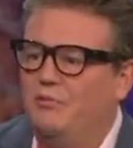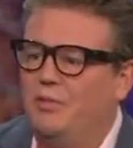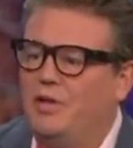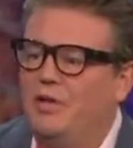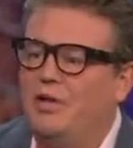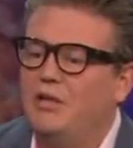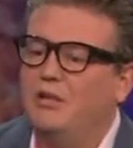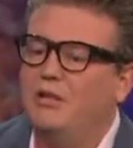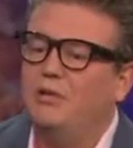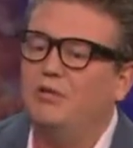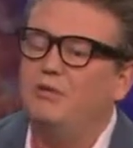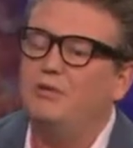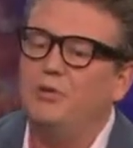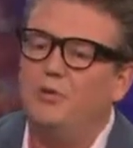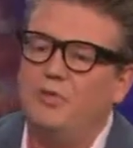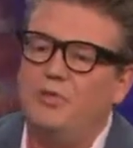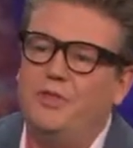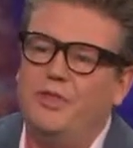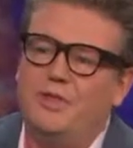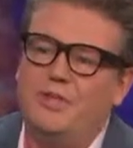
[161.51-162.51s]
But the
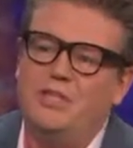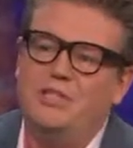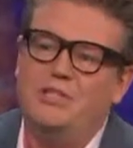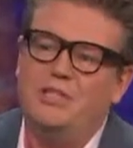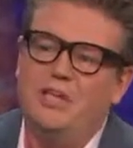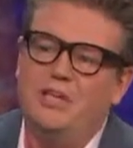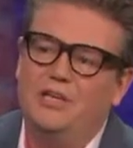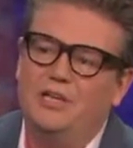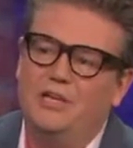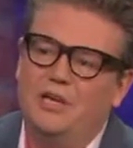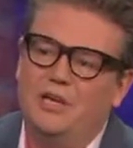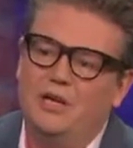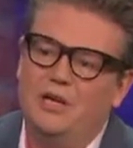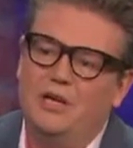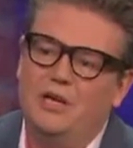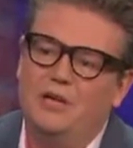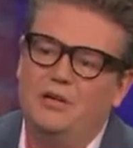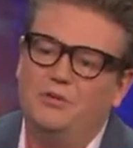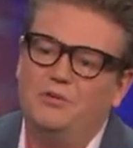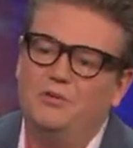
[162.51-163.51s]
good thing is
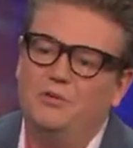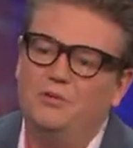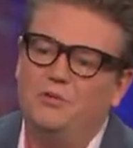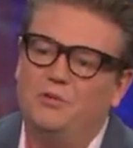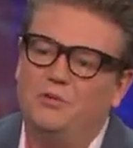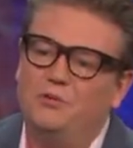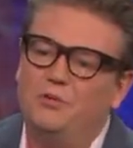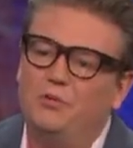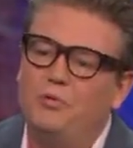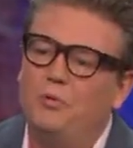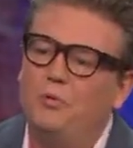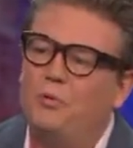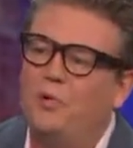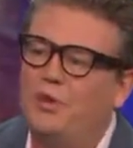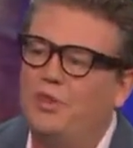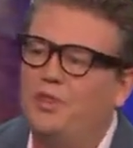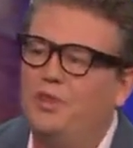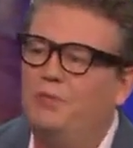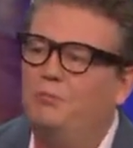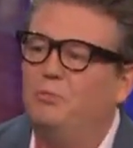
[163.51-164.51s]
that through the
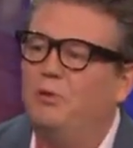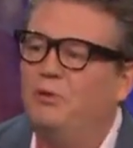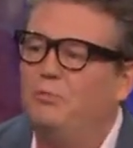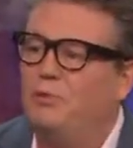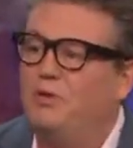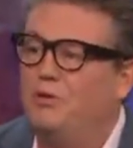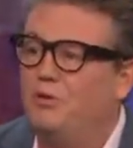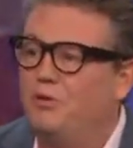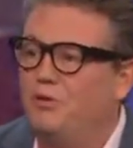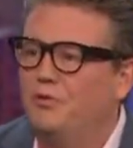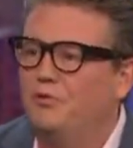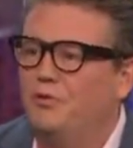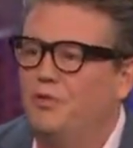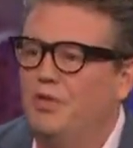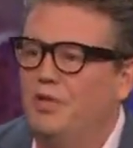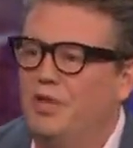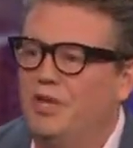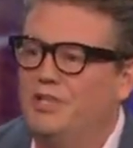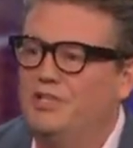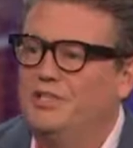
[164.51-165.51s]
work that we have been doing for
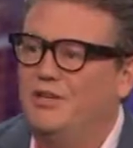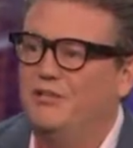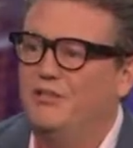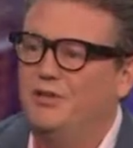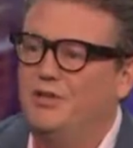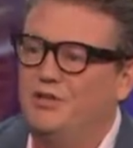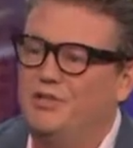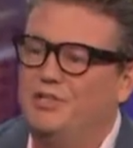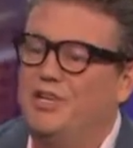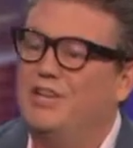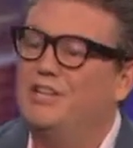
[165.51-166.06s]
the last 7 years,